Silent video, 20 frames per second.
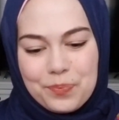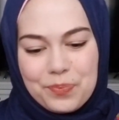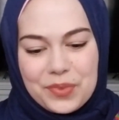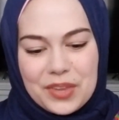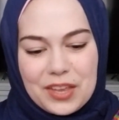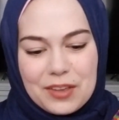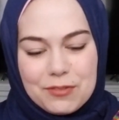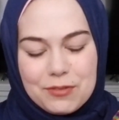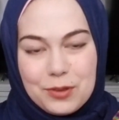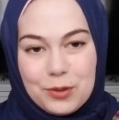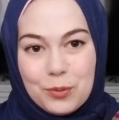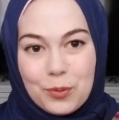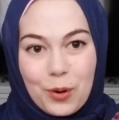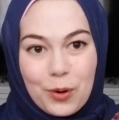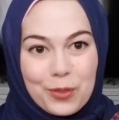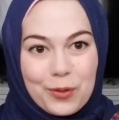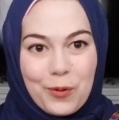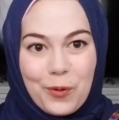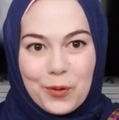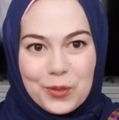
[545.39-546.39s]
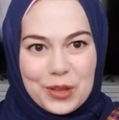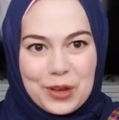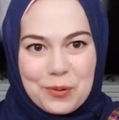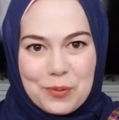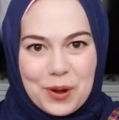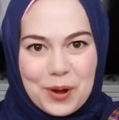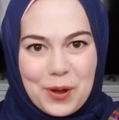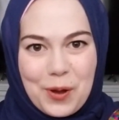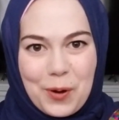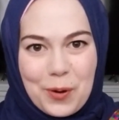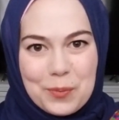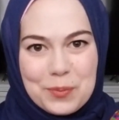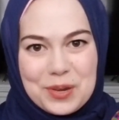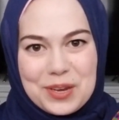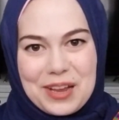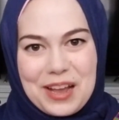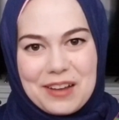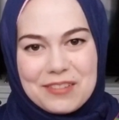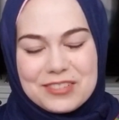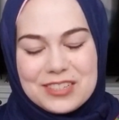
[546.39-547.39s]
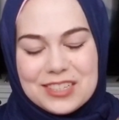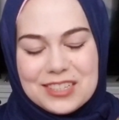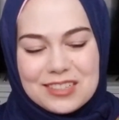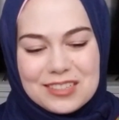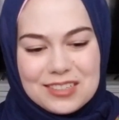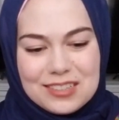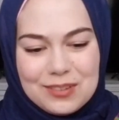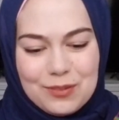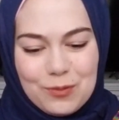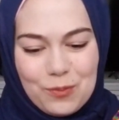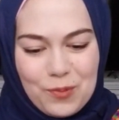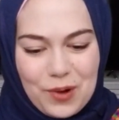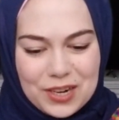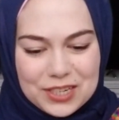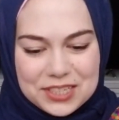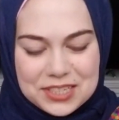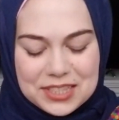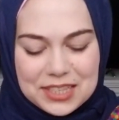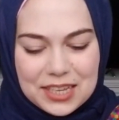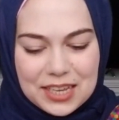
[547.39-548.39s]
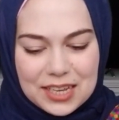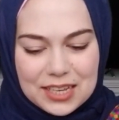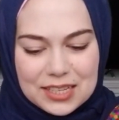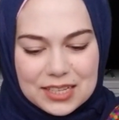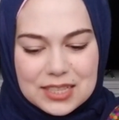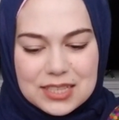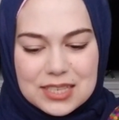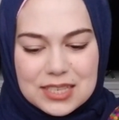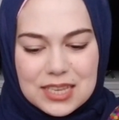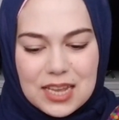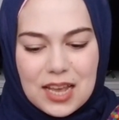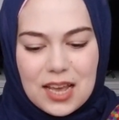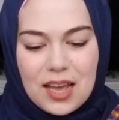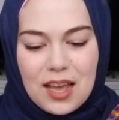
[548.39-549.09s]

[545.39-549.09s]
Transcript: If you are the only one home and you have to watch the kids.